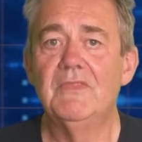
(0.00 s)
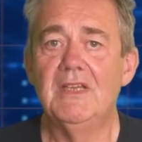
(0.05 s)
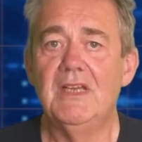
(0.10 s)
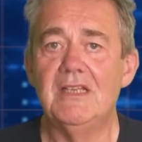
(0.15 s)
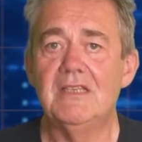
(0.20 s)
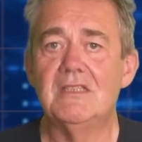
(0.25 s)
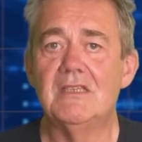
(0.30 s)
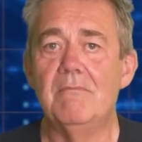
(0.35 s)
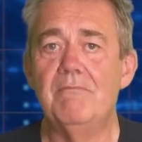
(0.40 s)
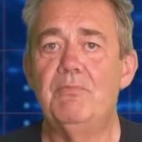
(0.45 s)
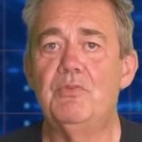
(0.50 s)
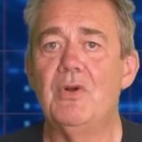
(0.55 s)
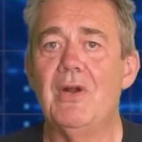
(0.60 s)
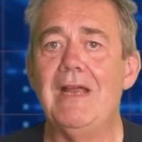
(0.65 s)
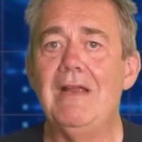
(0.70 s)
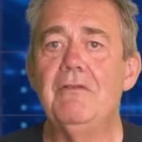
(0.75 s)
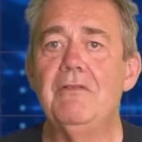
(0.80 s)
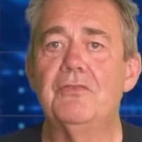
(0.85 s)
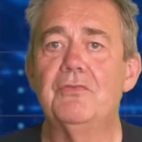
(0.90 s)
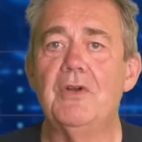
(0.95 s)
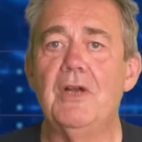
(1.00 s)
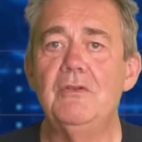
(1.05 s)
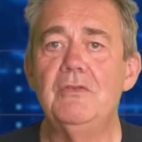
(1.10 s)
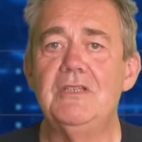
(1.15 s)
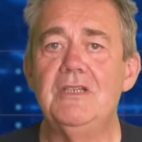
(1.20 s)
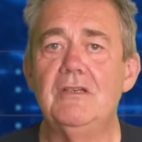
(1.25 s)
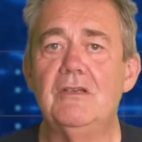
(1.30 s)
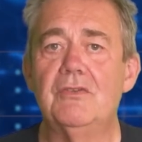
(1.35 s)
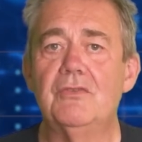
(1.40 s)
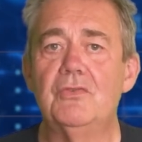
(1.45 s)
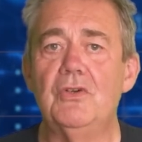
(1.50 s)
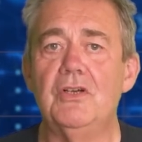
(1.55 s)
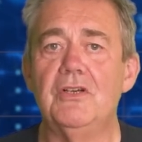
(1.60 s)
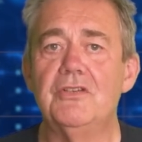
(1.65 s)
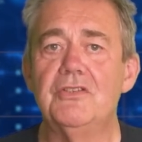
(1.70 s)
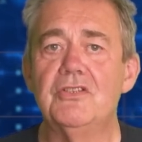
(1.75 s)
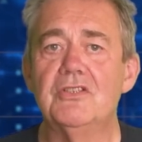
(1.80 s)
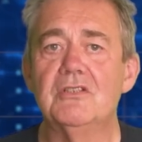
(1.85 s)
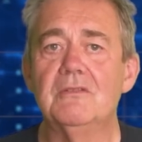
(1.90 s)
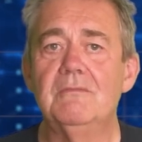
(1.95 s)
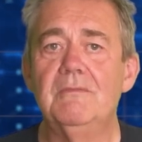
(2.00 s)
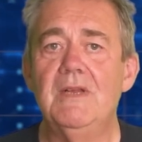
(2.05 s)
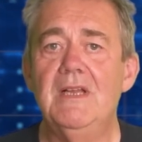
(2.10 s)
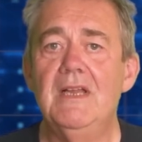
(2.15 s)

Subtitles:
It's a brown-throated thrush.